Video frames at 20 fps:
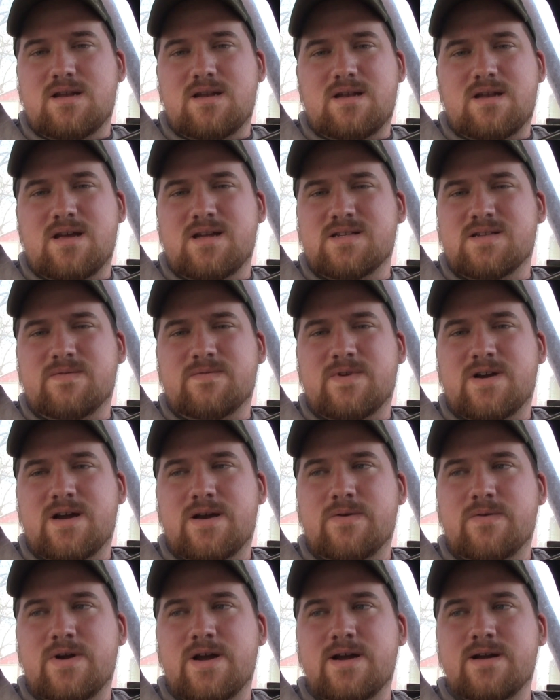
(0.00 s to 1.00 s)
it does it
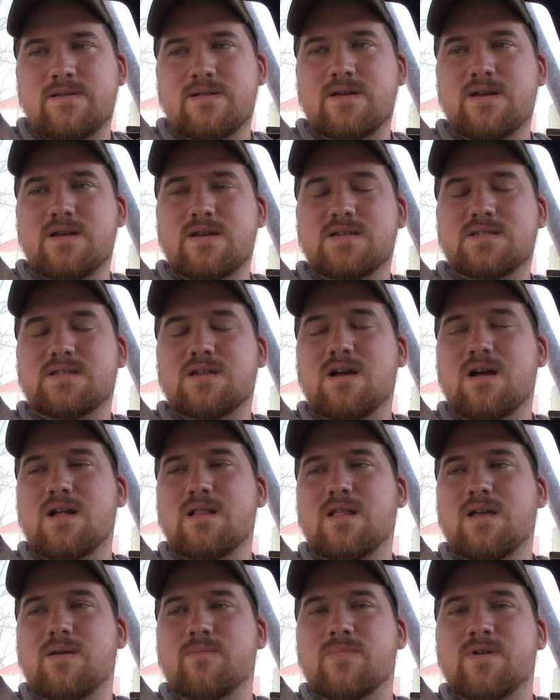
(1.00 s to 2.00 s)
very rarely and it's
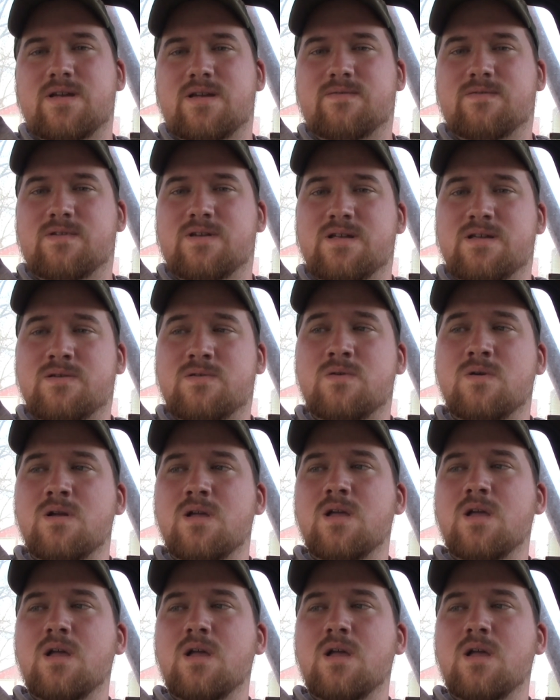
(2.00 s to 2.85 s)
not that big of a deal